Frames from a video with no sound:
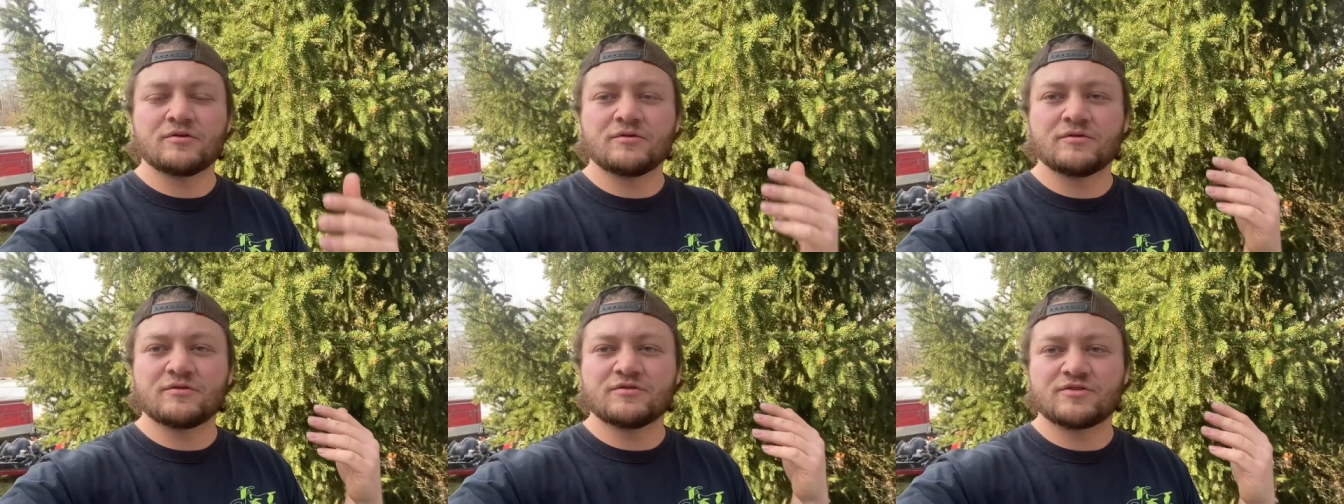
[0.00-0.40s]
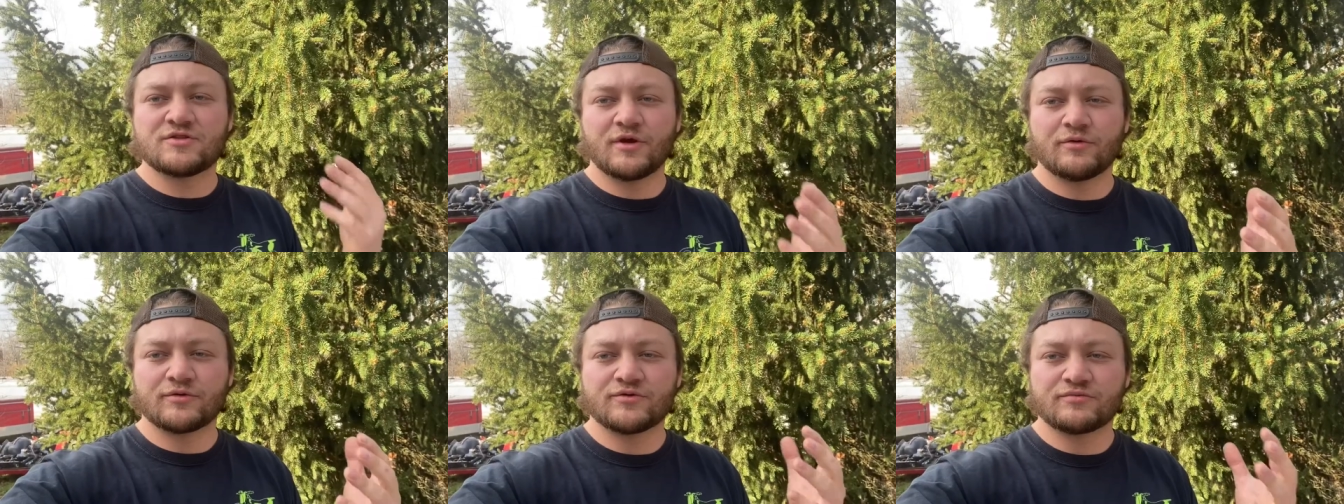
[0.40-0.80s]

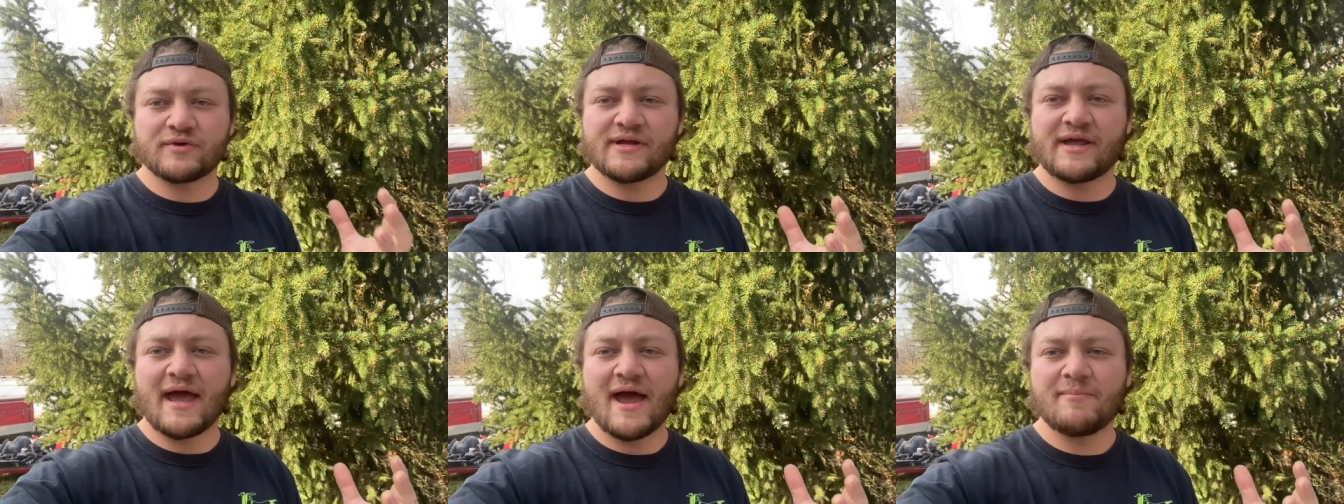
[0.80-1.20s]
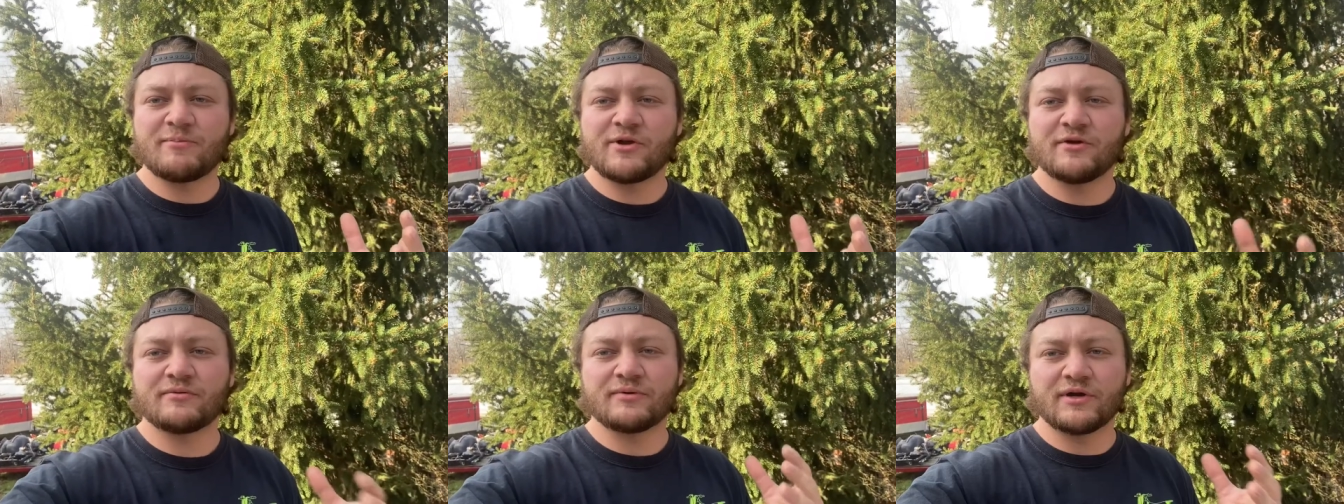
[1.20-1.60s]
So to recap
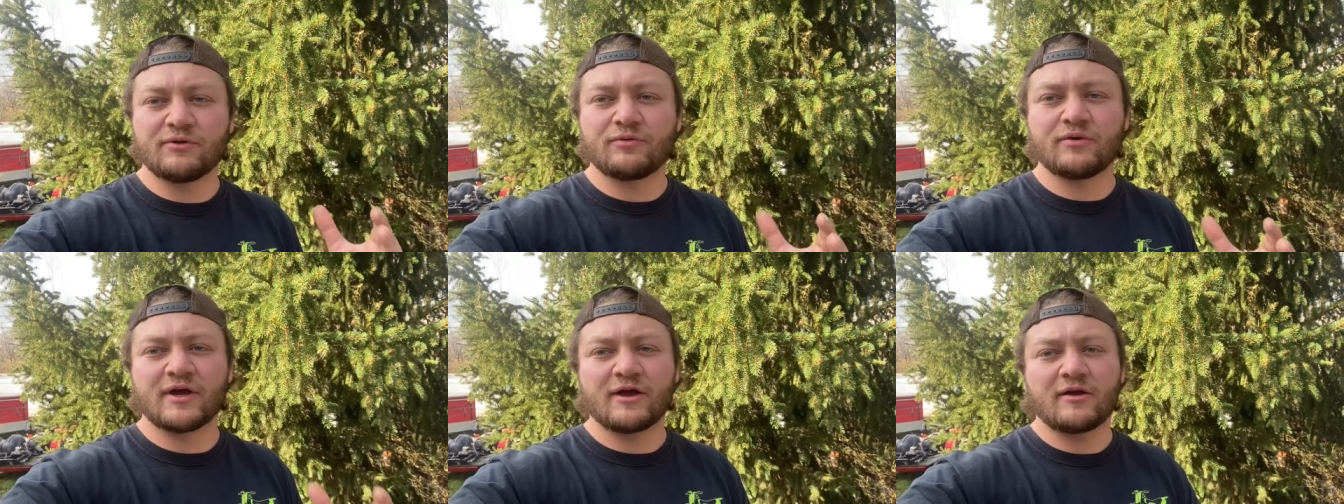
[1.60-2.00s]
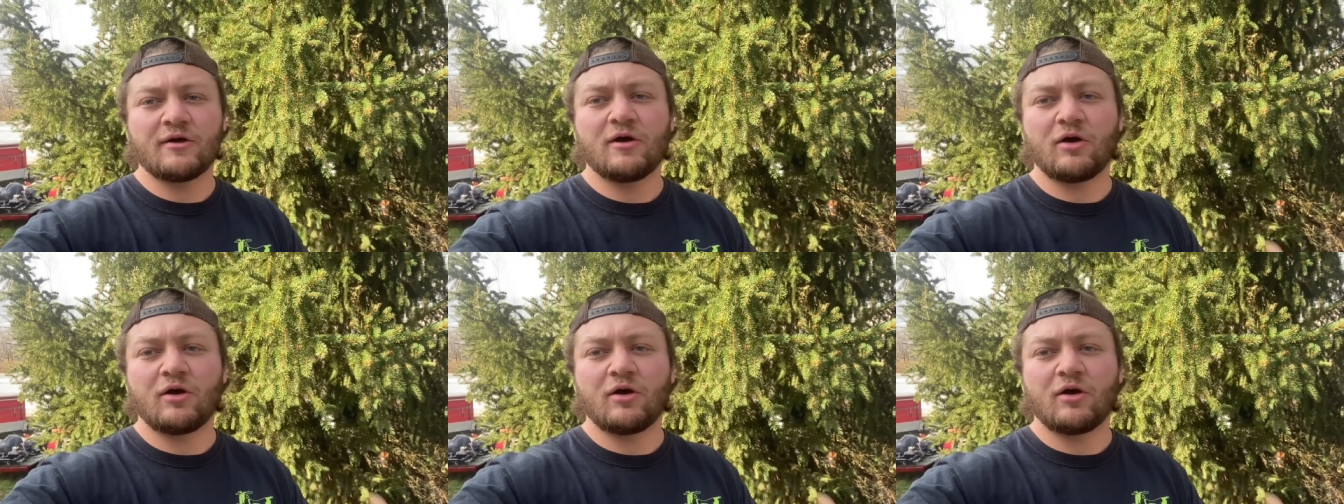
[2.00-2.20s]
here real quick,